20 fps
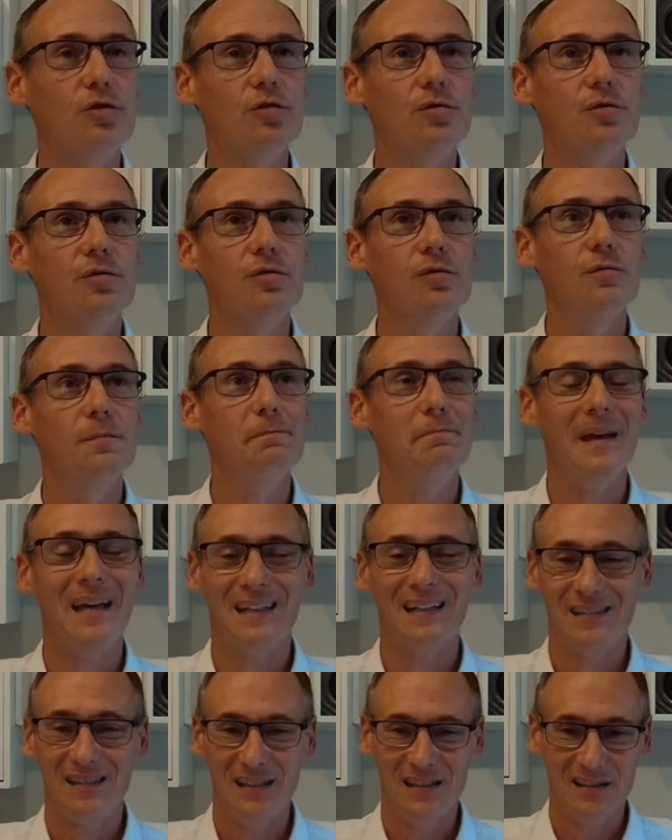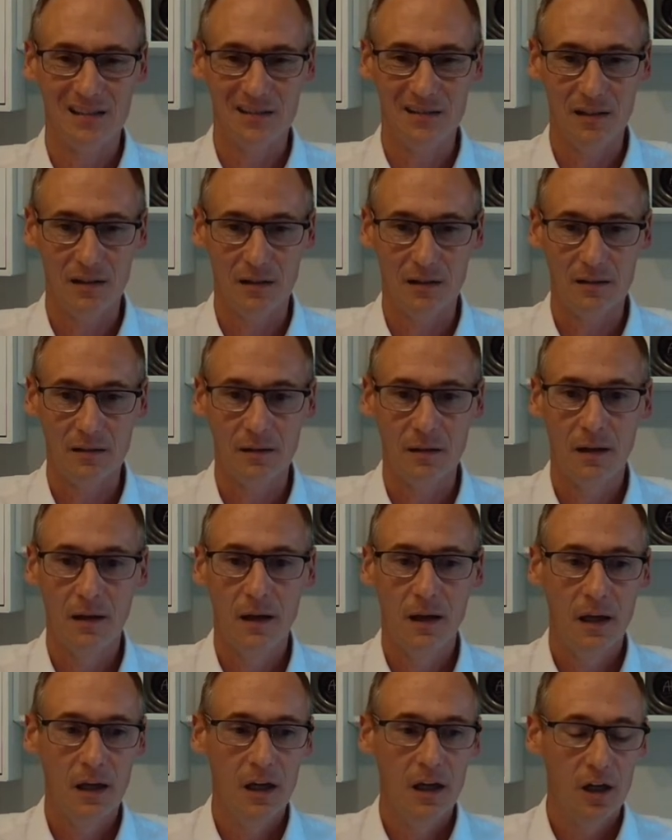to make things done,
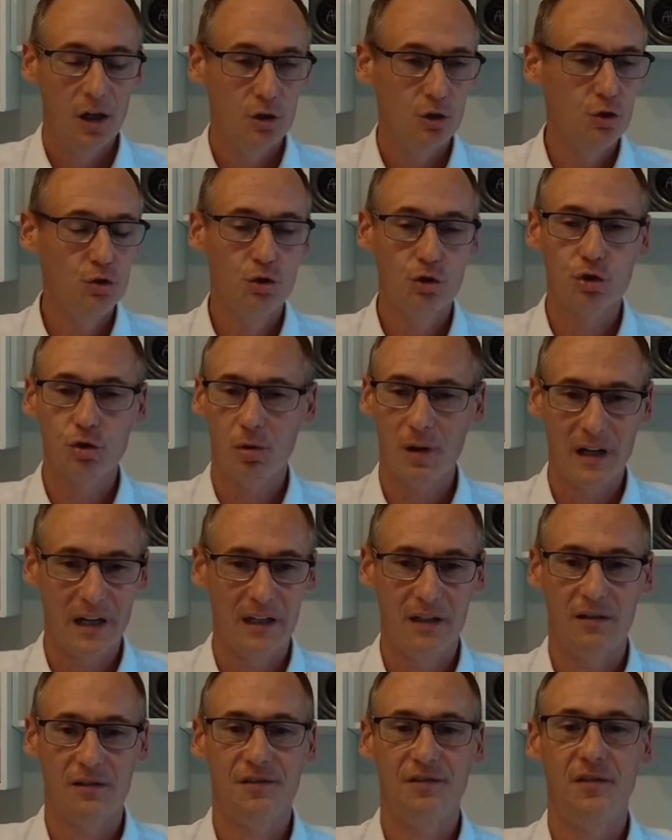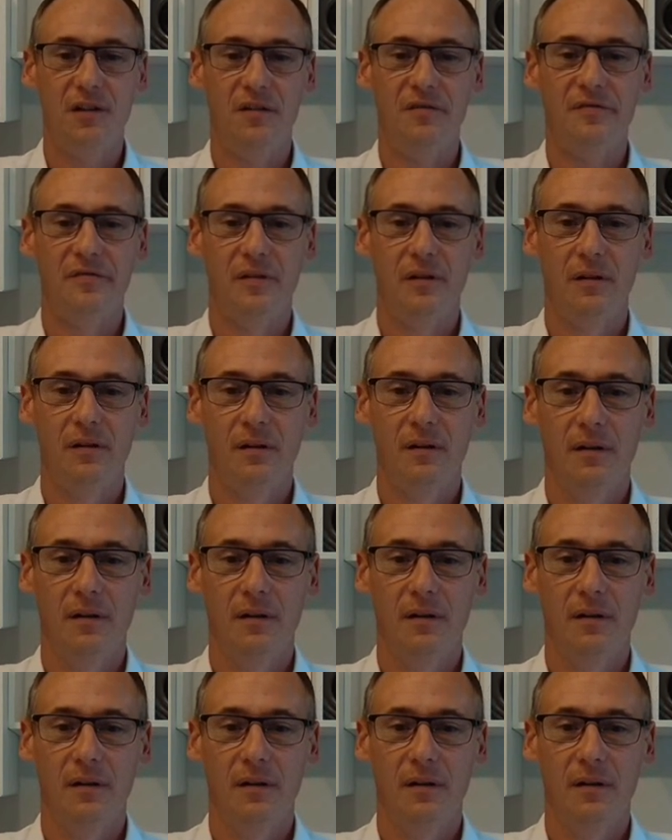to try your stuff.